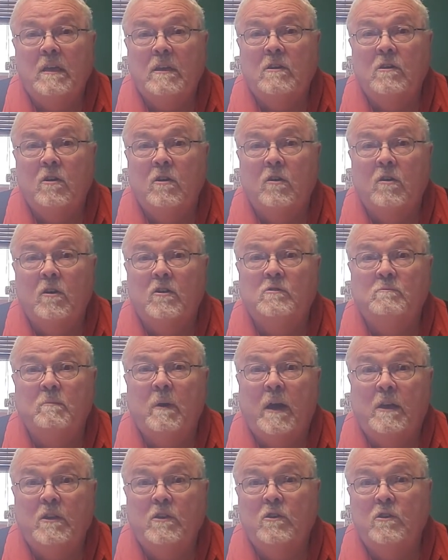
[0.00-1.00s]
encouraged
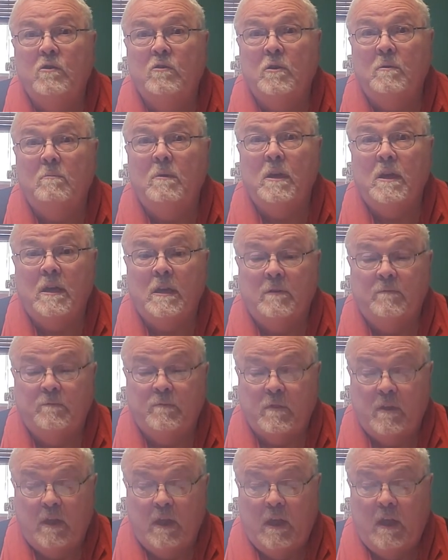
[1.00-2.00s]
by you and me.
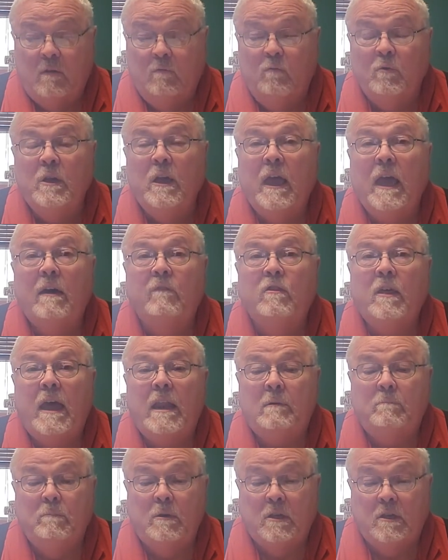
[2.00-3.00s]
And we have that
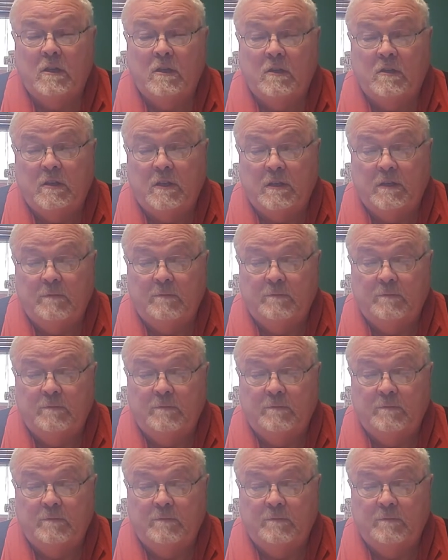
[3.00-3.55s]
ability.